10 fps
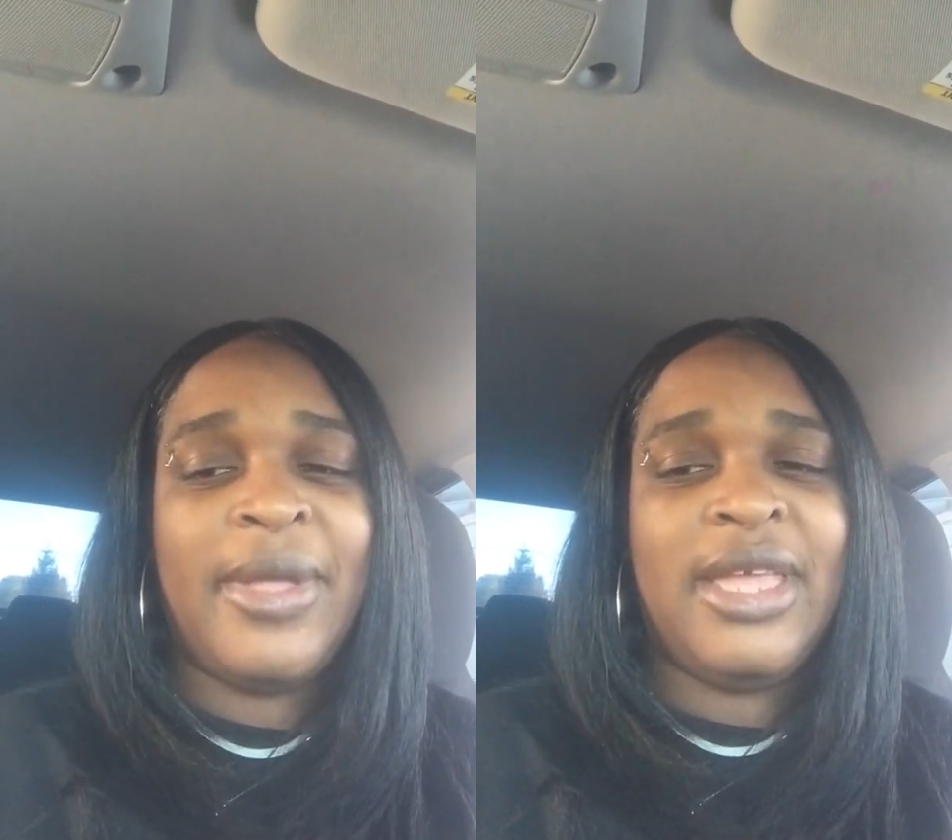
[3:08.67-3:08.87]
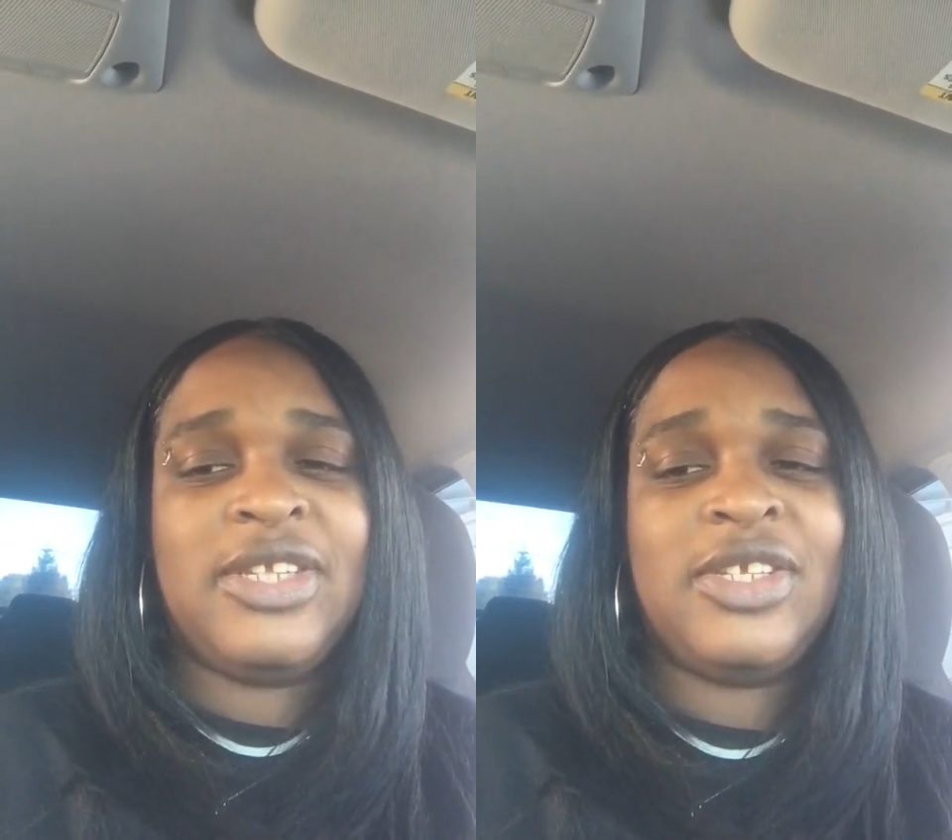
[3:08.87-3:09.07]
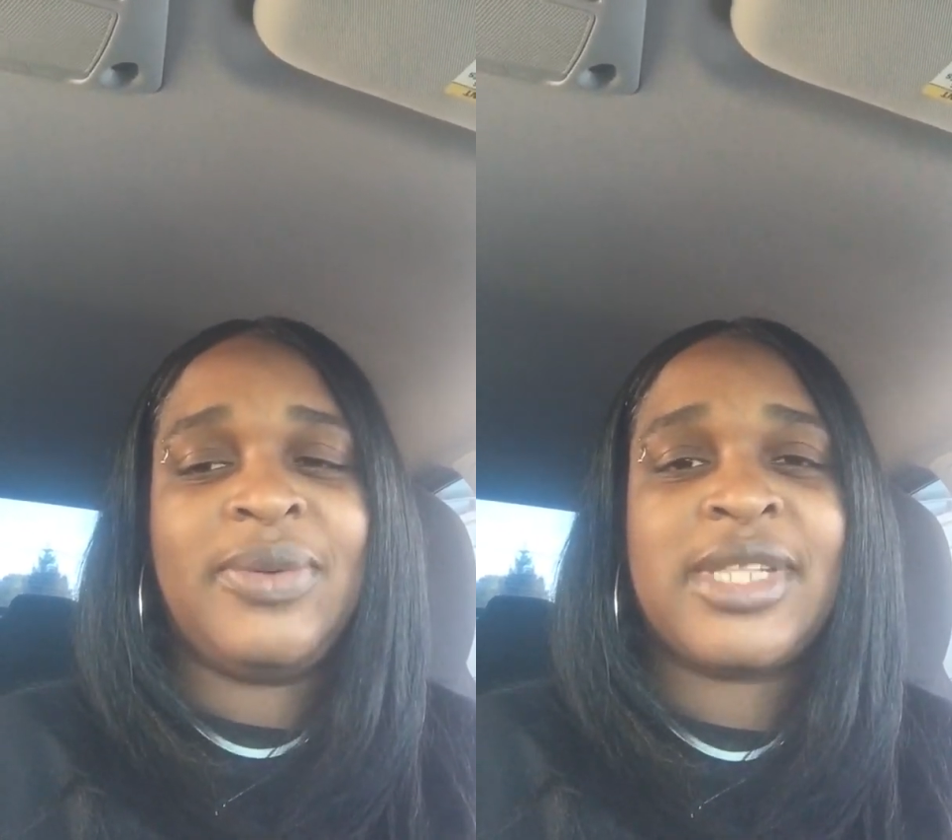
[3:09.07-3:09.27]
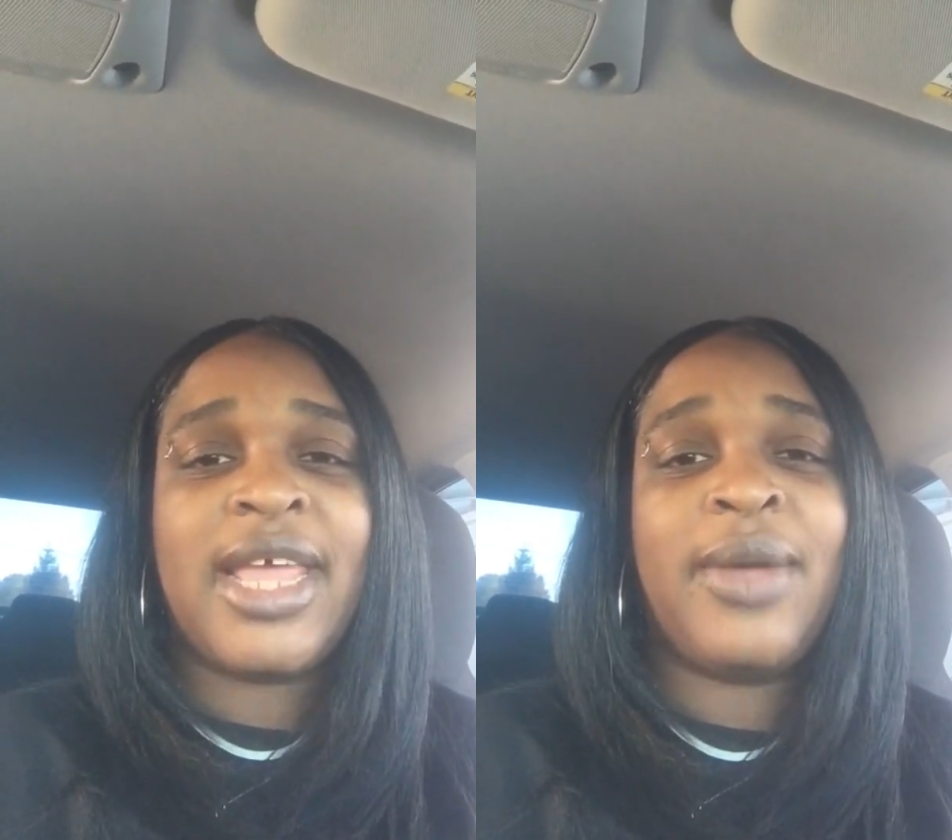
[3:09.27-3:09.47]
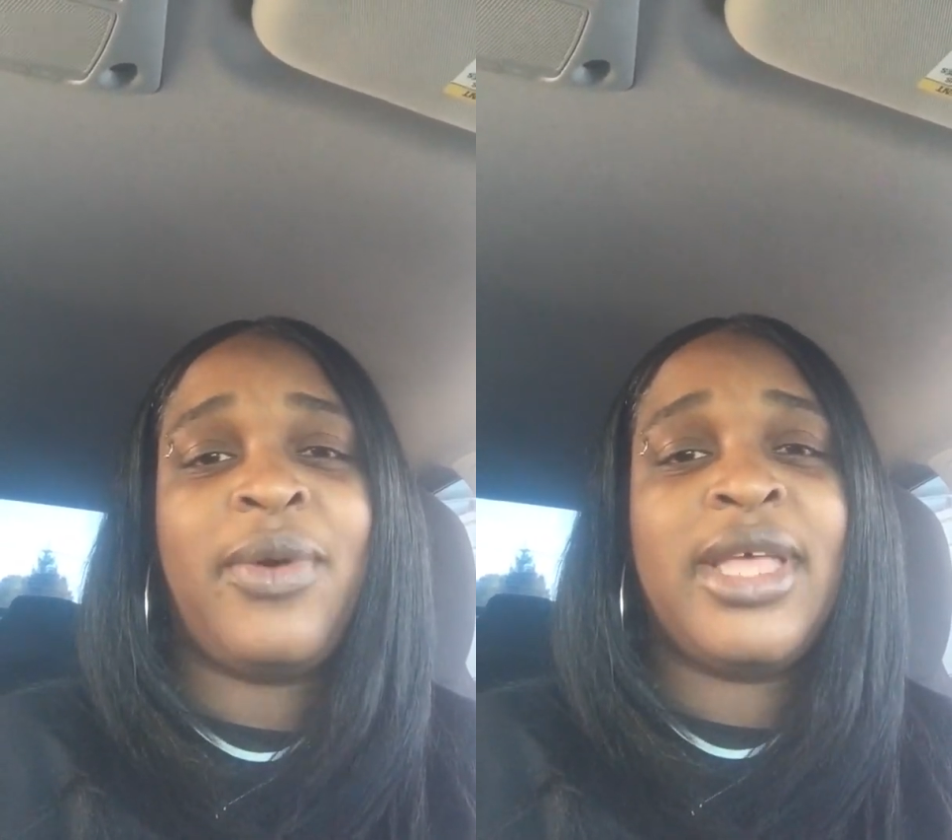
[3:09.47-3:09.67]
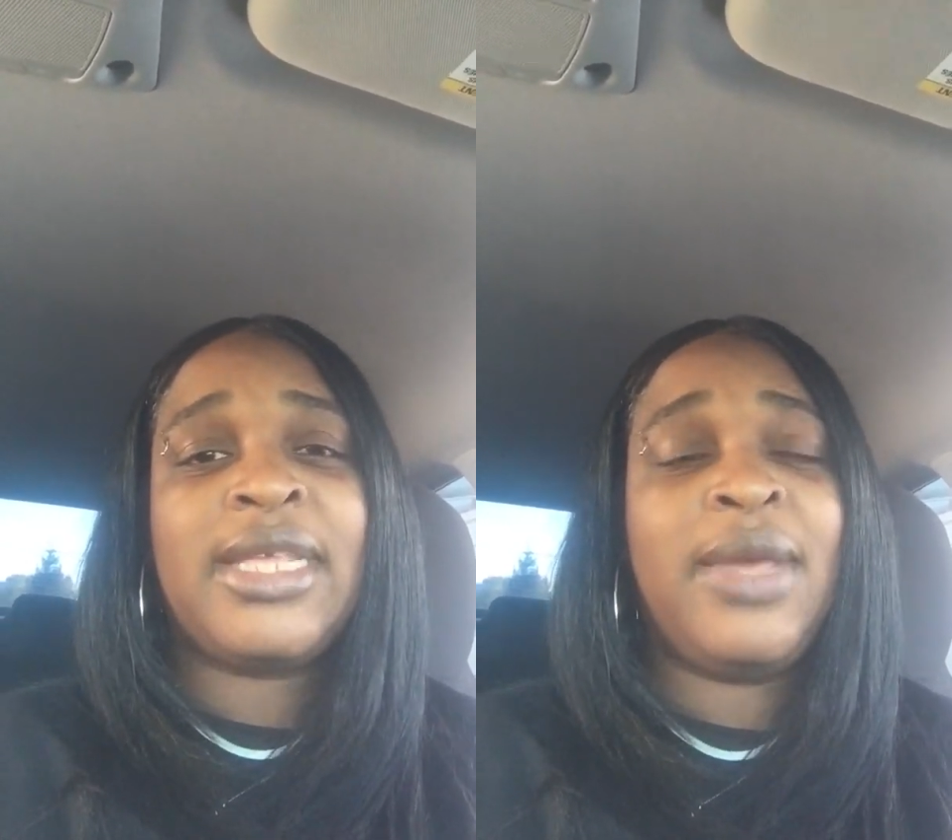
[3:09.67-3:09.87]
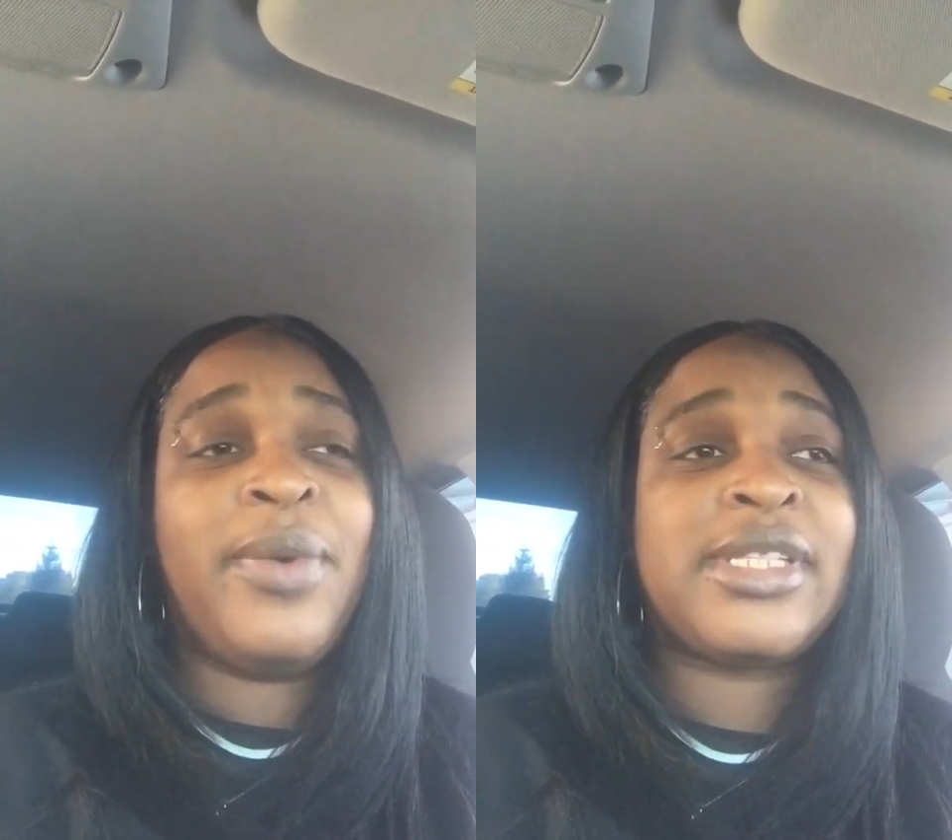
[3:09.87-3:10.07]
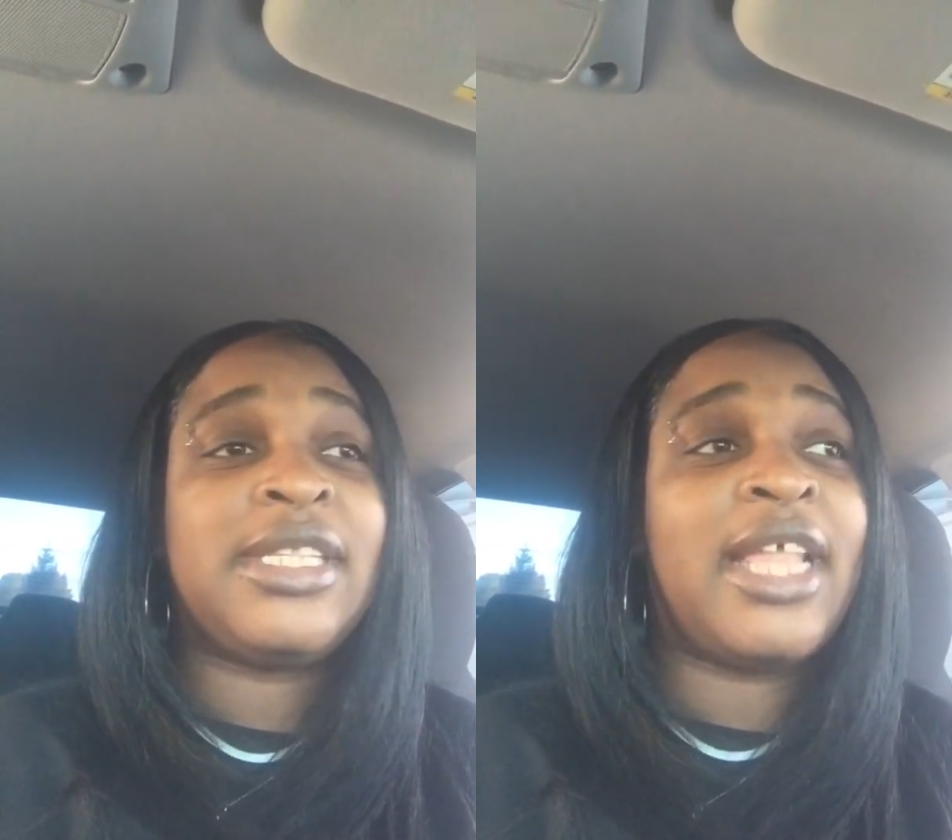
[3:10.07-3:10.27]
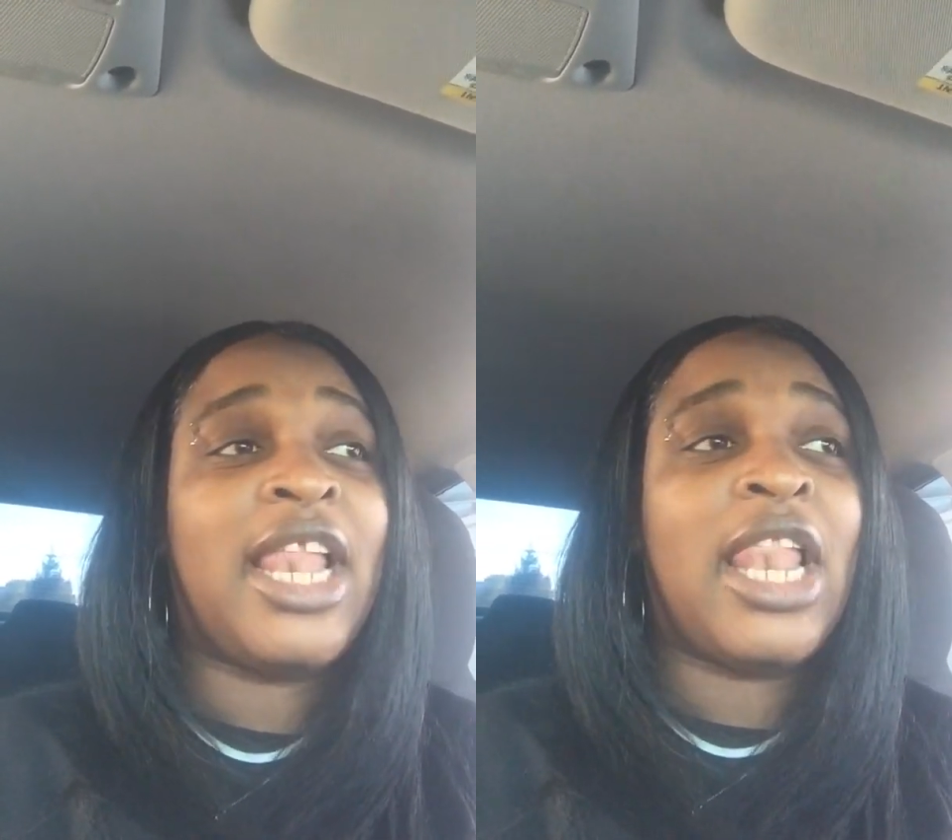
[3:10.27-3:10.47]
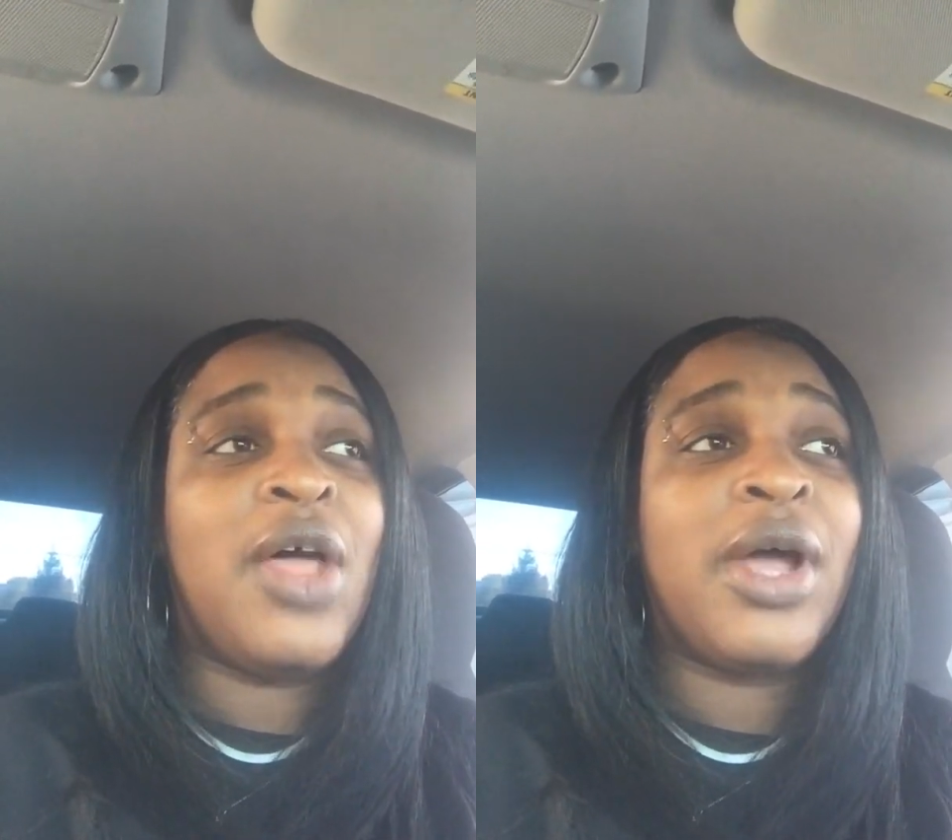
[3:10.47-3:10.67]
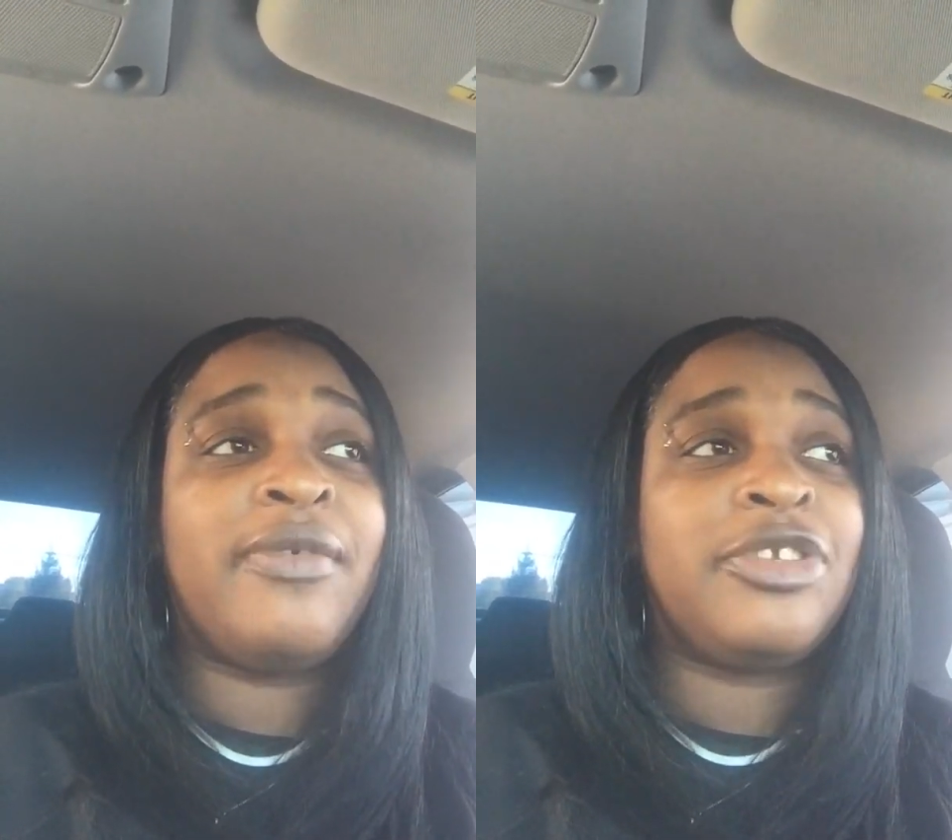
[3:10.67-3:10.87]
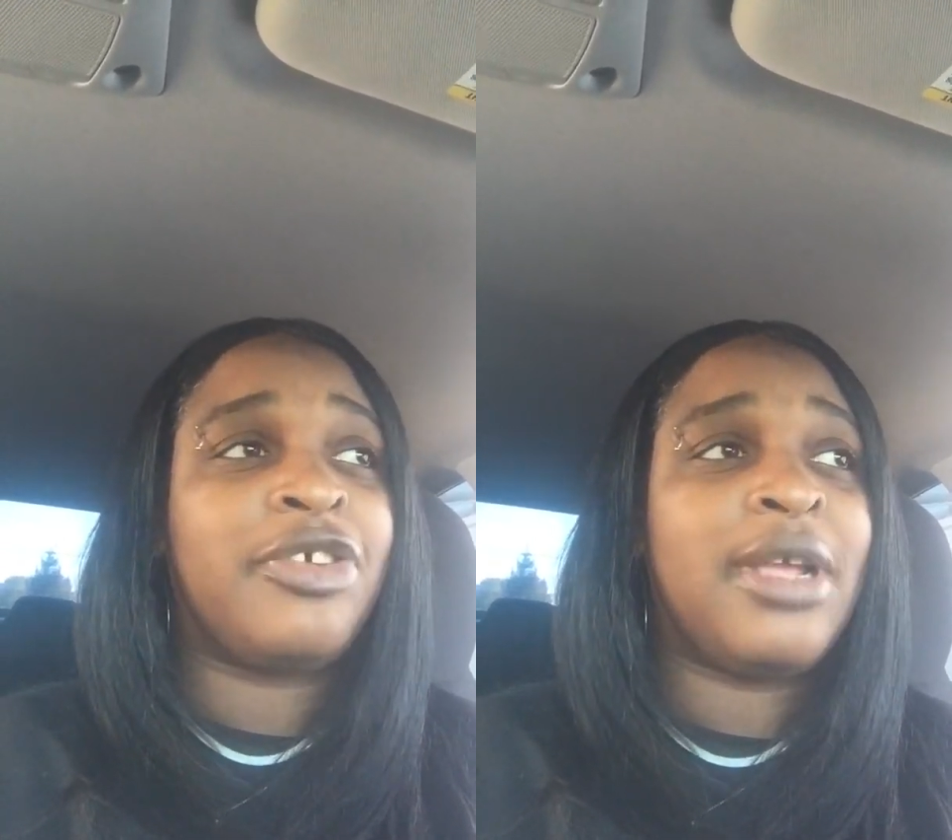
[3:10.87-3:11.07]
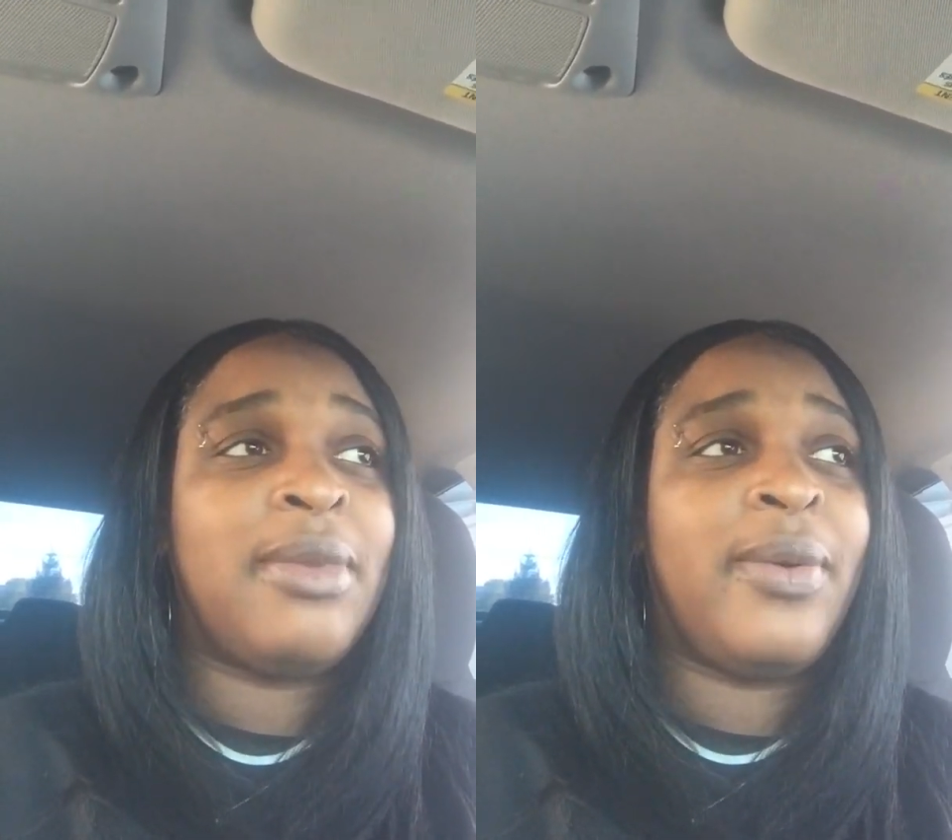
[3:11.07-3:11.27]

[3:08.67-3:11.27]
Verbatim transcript: but she was like, it was it wasn't that long of a dream.